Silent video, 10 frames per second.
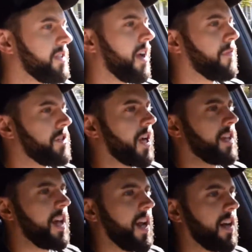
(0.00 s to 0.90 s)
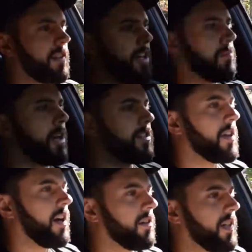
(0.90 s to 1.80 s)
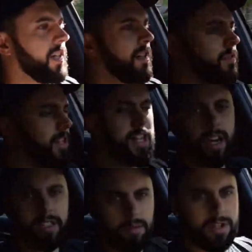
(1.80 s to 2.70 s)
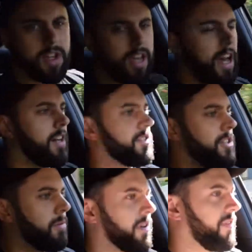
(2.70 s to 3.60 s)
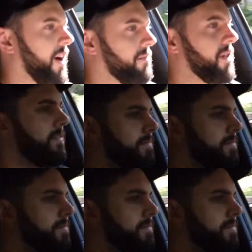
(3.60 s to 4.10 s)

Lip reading: definitely check that out. Let your buddies know. If you need custom decals, you know where to find me.